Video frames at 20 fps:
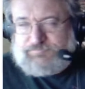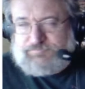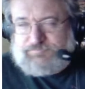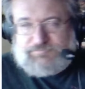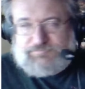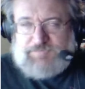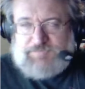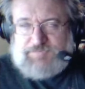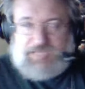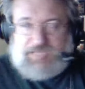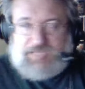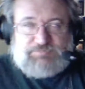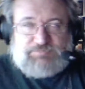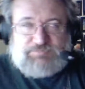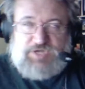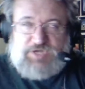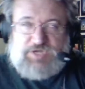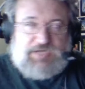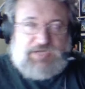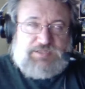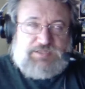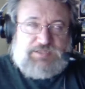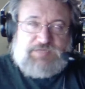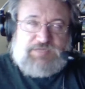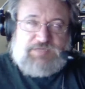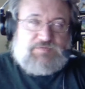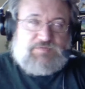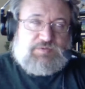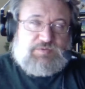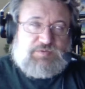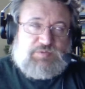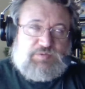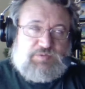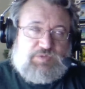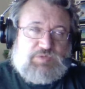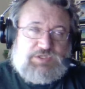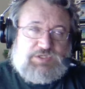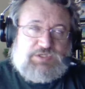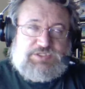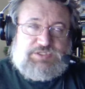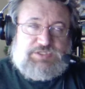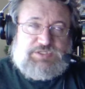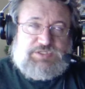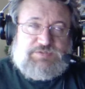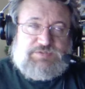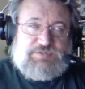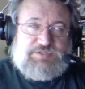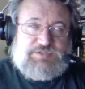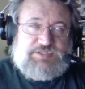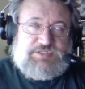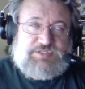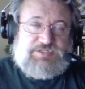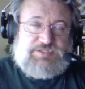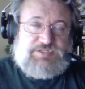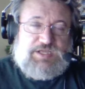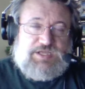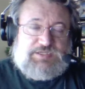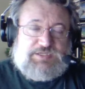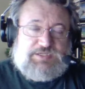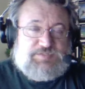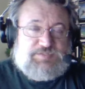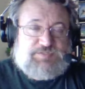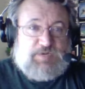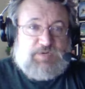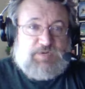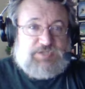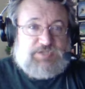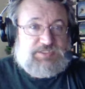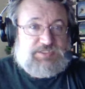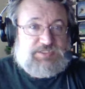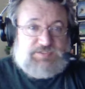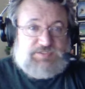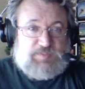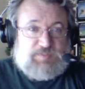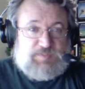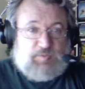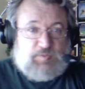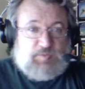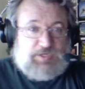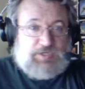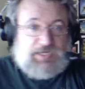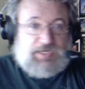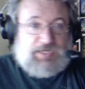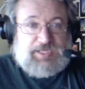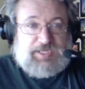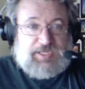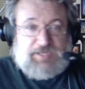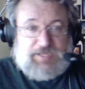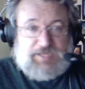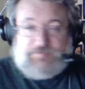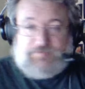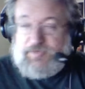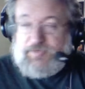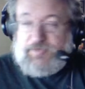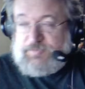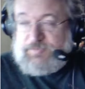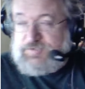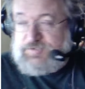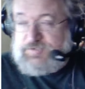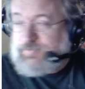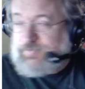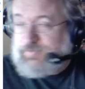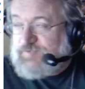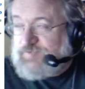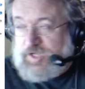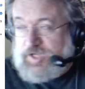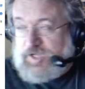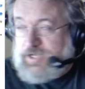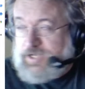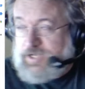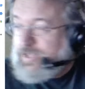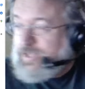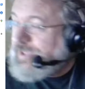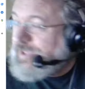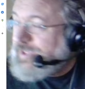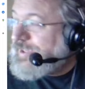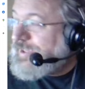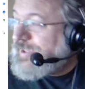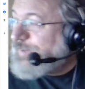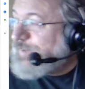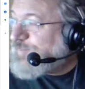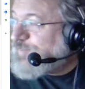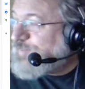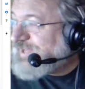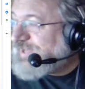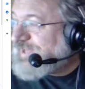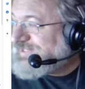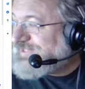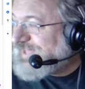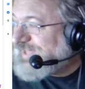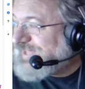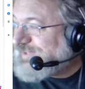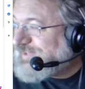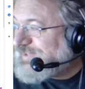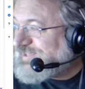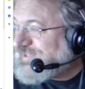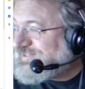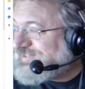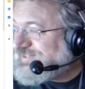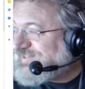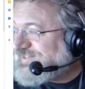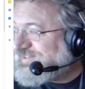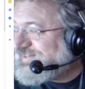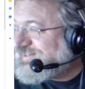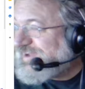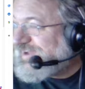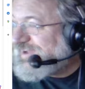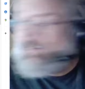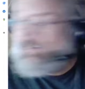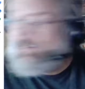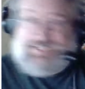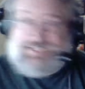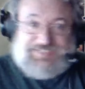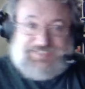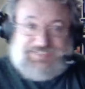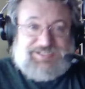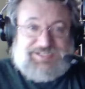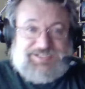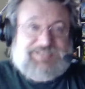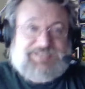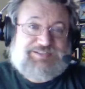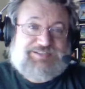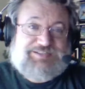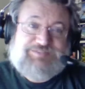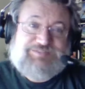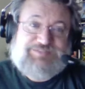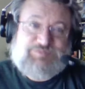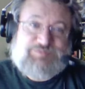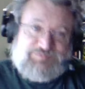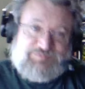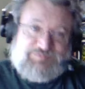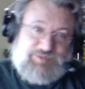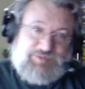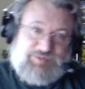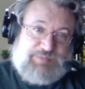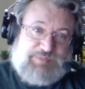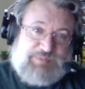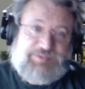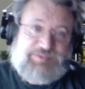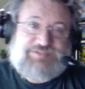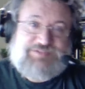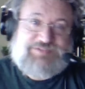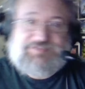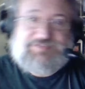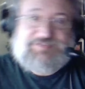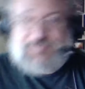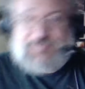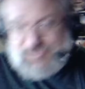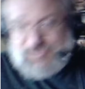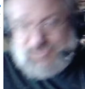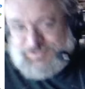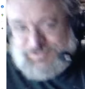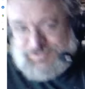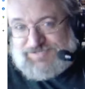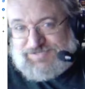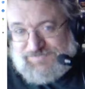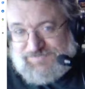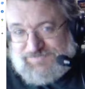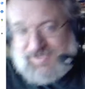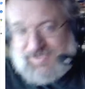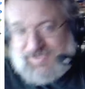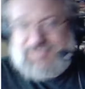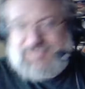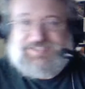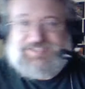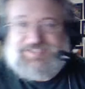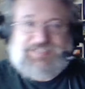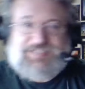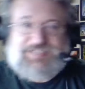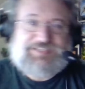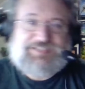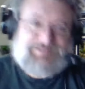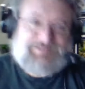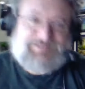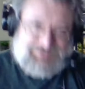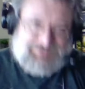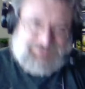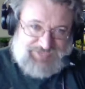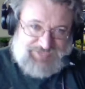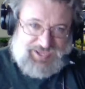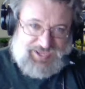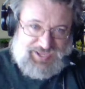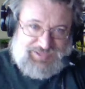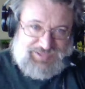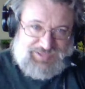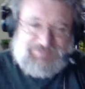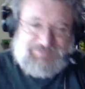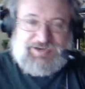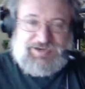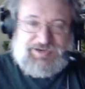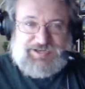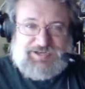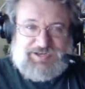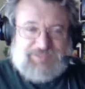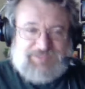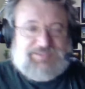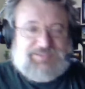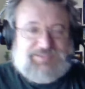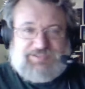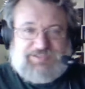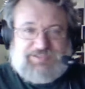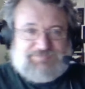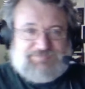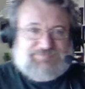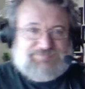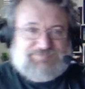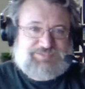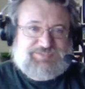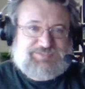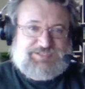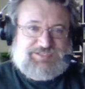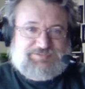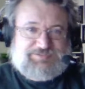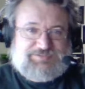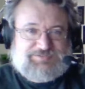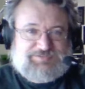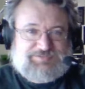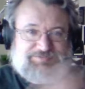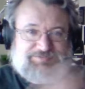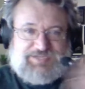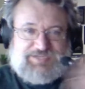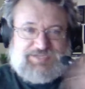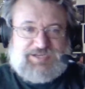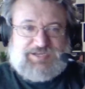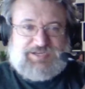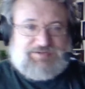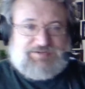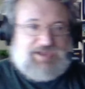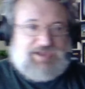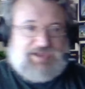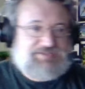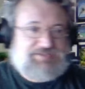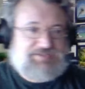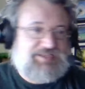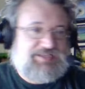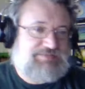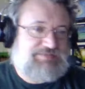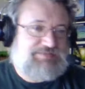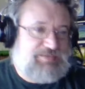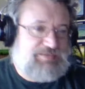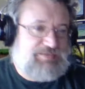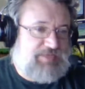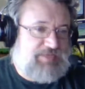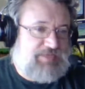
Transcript: I'm trying to think of a word to use that's not disparaging to someone, and I can't, so I'm just moving on. But the unrealistic weapons used in fantasy scythe, right? Not the sickle cutting grass type thing.